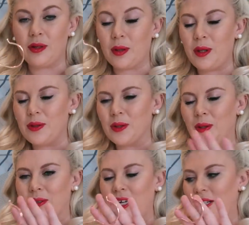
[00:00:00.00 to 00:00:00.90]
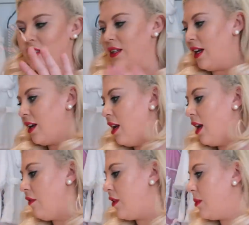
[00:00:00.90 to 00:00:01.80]
with a rose gold handle, and I
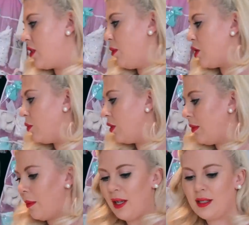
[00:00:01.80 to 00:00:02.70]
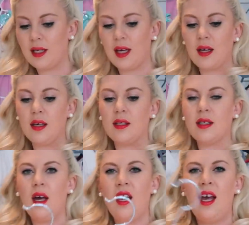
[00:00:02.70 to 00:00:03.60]
love them so much more than my plastic
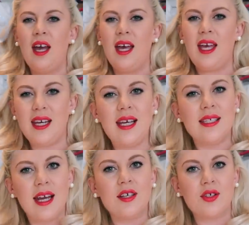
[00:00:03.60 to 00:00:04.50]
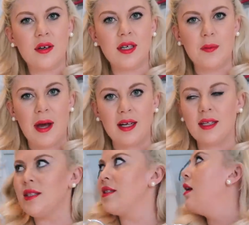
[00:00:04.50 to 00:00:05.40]
hangers. It is an extra
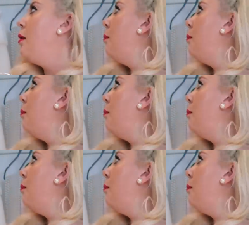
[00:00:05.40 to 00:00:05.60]
expense,